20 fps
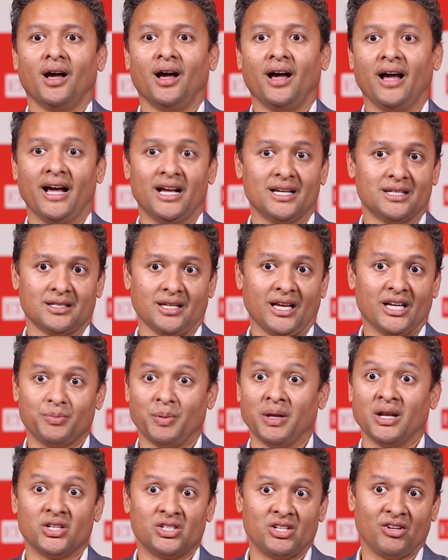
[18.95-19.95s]
has
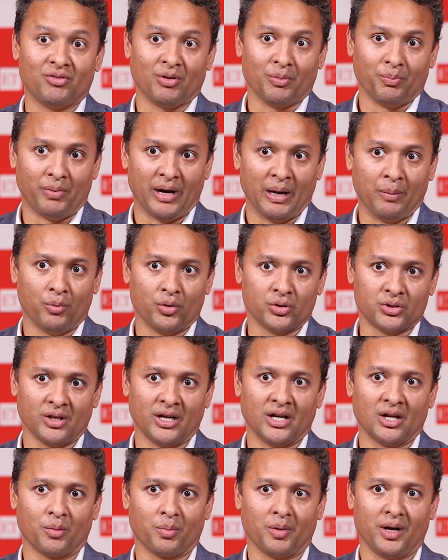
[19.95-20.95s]
been achieved by most
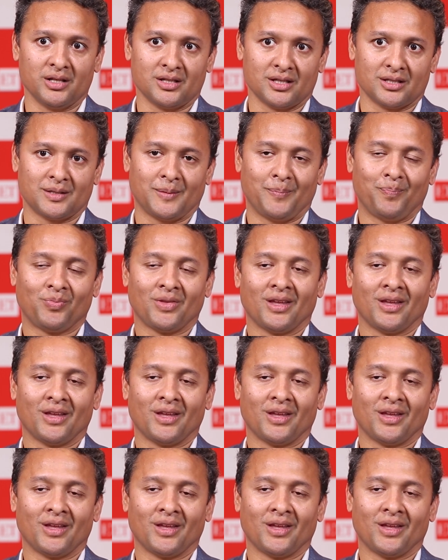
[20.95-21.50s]
enterprises.